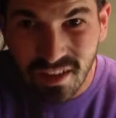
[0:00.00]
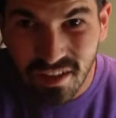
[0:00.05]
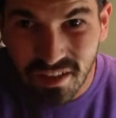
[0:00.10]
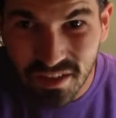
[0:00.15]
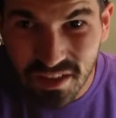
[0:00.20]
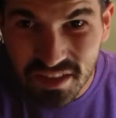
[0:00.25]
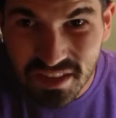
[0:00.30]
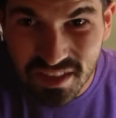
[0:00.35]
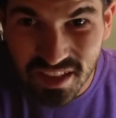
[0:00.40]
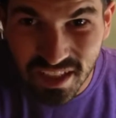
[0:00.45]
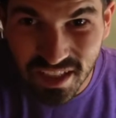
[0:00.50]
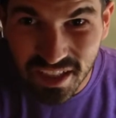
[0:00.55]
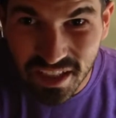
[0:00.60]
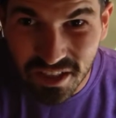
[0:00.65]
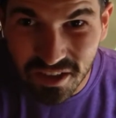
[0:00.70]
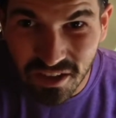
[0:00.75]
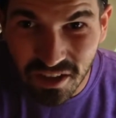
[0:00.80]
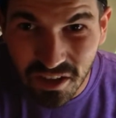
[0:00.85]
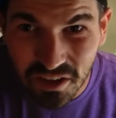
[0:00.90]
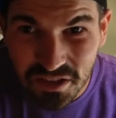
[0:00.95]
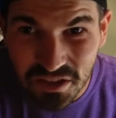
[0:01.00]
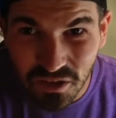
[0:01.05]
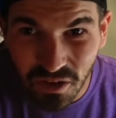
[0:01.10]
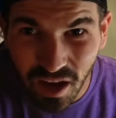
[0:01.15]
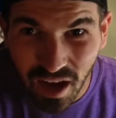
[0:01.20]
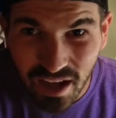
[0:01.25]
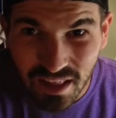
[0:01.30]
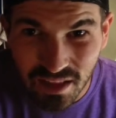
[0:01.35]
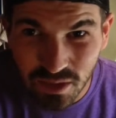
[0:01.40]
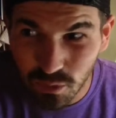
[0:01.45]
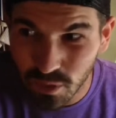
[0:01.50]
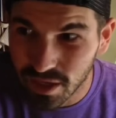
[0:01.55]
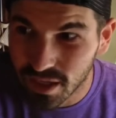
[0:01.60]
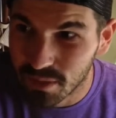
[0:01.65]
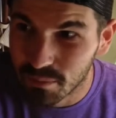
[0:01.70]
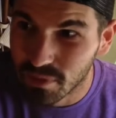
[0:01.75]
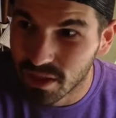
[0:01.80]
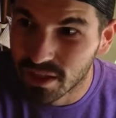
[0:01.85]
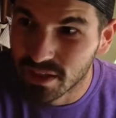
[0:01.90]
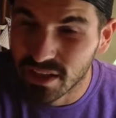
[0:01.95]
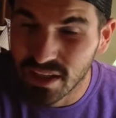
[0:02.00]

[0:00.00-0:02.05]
This thing here, also highly recommend.